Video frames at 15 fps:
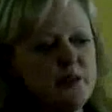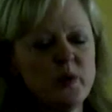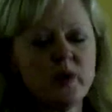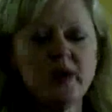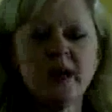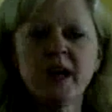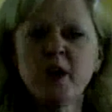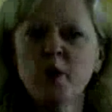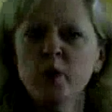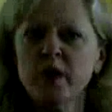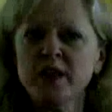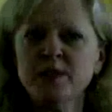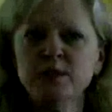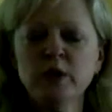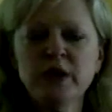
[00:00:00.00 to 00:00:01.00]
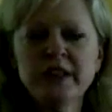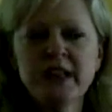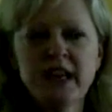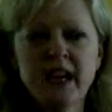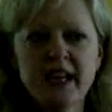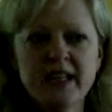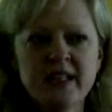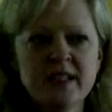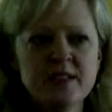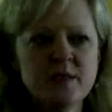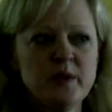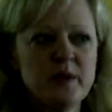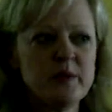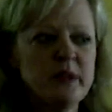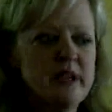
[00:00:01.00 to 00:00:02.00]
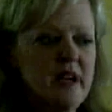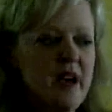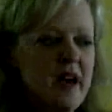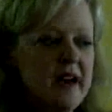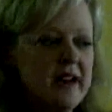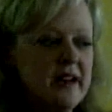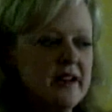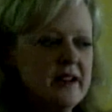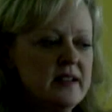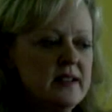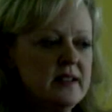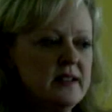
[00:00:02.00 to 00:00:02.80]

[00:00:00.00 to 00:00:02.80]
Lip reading: We're exploring the ideas with Renata